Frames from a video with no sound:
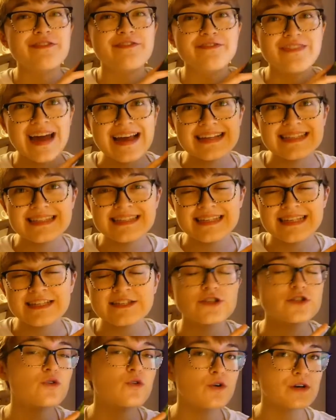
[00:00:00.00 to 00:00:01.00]
fight
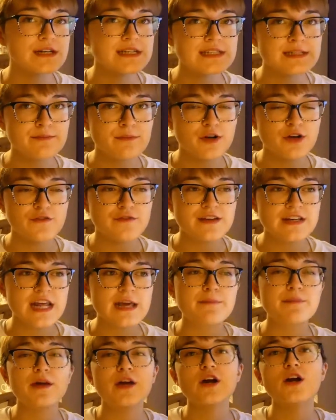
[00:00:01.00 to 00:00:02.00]
scenes, according to Merphy
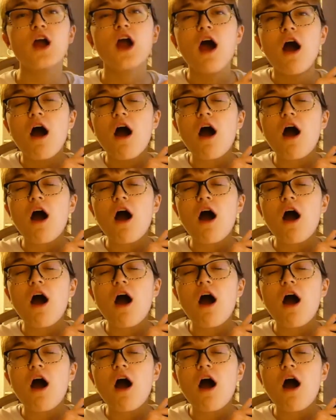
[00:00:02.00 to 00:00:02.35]
Napier,